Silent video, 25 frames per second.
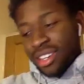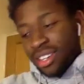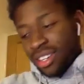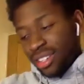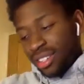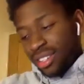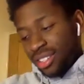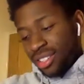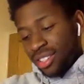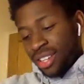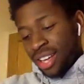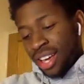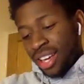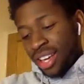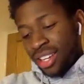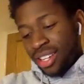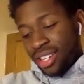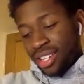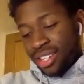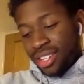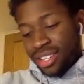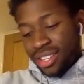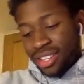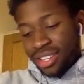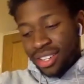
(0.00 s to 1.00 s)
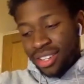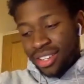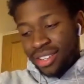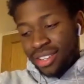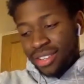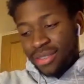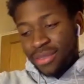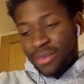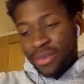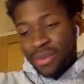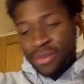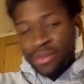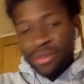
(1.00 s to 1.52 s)
it. Like
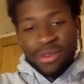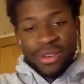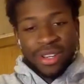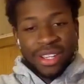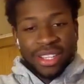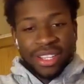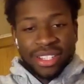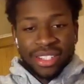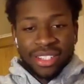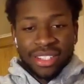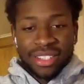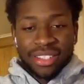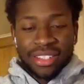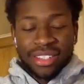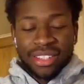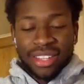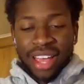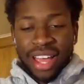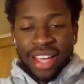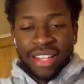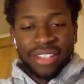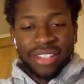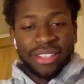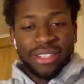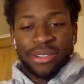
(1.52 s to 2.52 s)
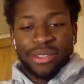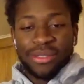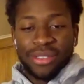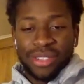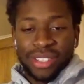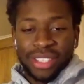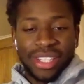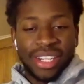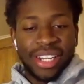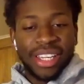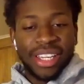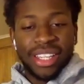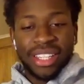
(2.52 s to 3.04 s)
we've always had good
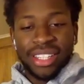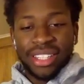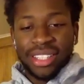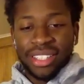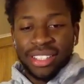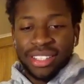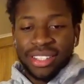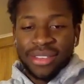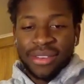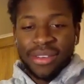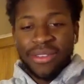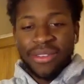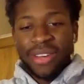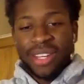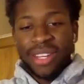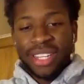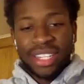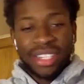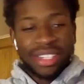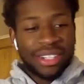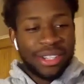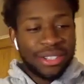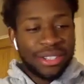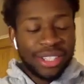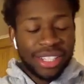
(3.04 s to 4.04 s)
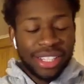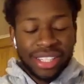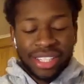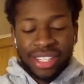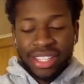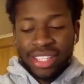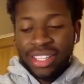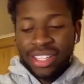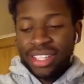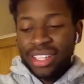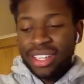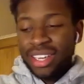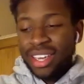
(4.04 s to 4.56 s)
facilities, we've always had loads of
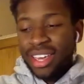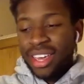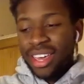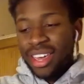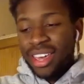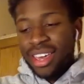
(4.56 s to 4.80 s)
kit.